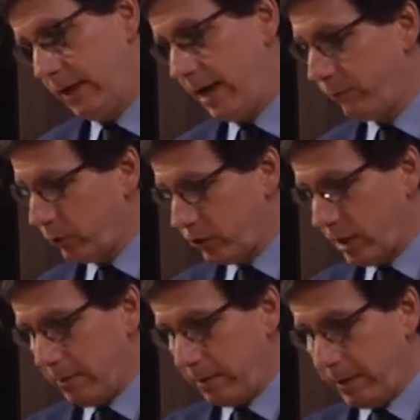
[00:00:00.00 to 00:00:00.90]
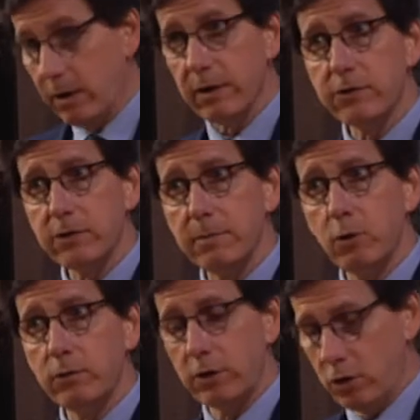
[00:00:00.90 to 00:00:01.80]
After his time in Paris, he
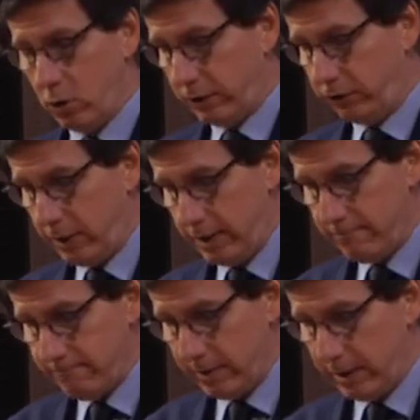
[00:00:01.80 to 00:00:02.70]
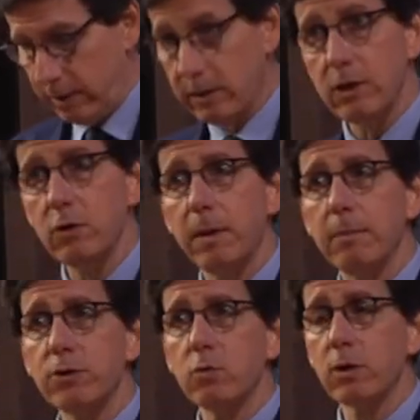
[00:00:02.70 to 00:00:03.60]
moved to New York City he continued to
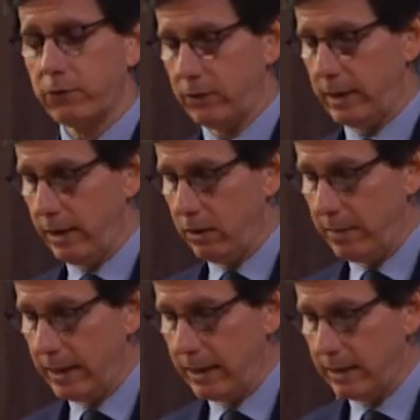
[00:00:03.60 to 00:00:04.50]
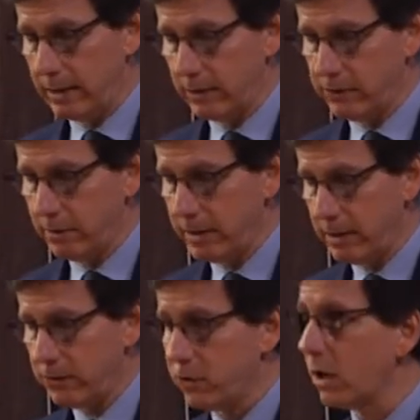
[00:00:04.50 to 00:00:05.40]
publish works in Arabic and
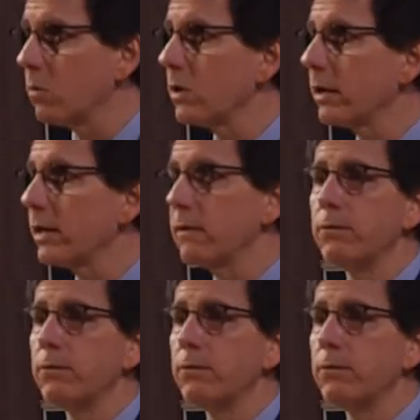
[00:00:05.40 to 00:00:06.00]
exhibited his artwork at a